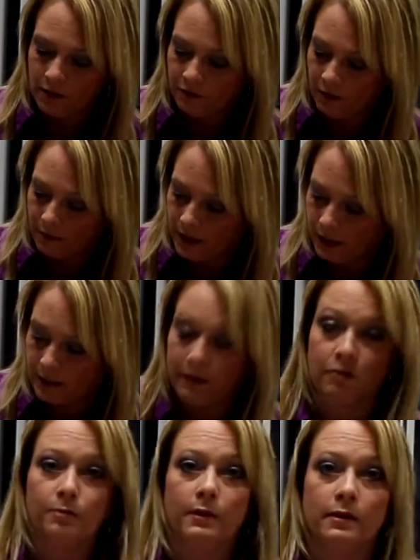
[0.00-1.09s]
from any
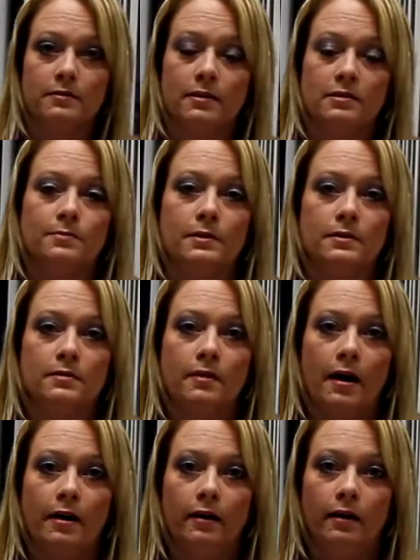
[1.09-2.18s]
benchmark assessments
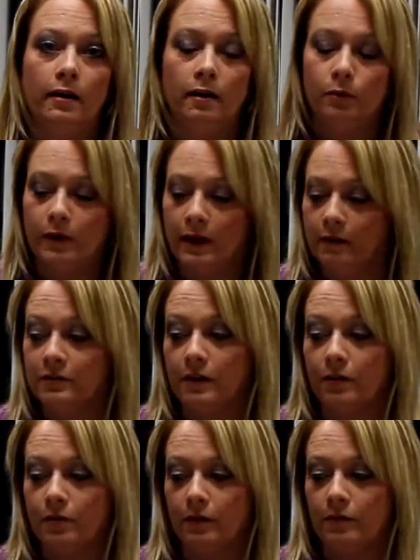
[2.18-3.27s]
that we have done
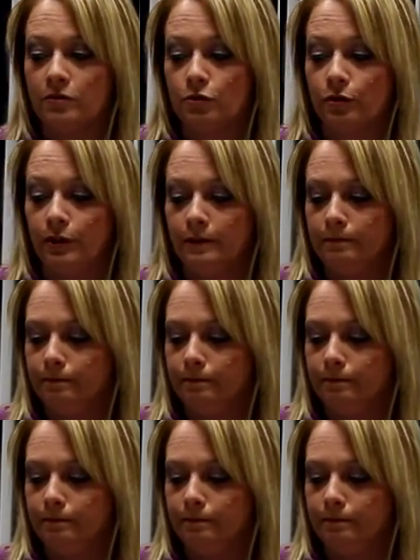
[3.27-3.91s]
throughout the school year.